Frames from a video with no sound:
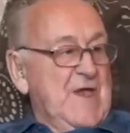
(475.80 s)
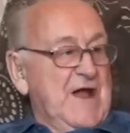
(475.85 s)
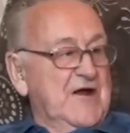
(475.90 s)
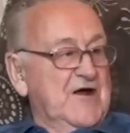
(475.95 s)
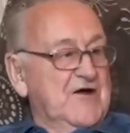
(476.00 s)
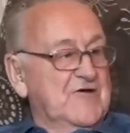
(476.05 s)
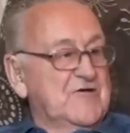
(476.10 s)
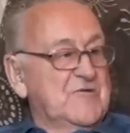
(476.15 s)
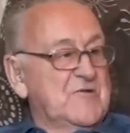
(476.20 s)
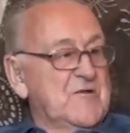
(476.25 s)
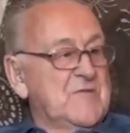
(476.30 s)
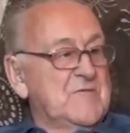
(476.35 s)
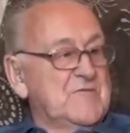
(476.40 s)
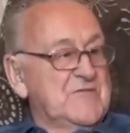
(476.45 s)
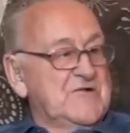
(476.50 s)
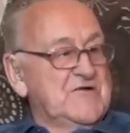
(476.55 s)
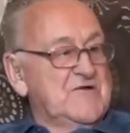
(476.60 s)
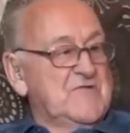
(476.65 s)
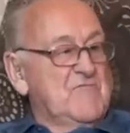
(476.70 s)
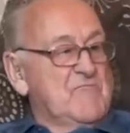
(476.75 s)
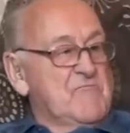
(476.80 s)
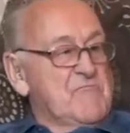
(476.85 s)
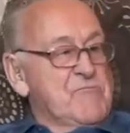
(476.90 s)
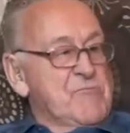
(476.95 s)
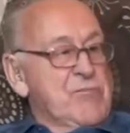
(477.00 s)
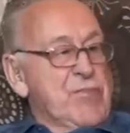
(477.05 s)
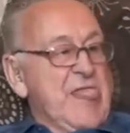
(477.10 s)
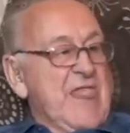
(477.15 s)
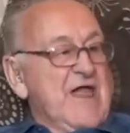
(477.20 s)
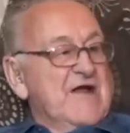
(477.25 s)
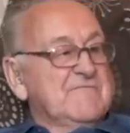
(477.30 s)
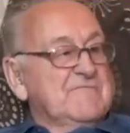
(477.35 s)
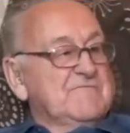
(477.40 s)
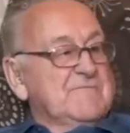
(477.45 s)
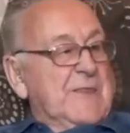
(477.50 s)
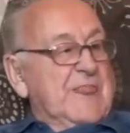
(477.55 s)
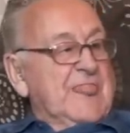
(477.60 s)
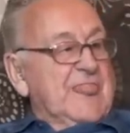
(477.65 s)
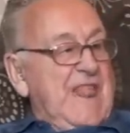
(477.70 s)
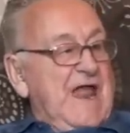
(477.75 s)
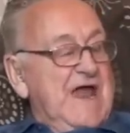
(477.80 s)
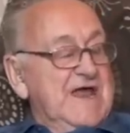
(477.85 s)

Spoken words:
I can't remember. Yep.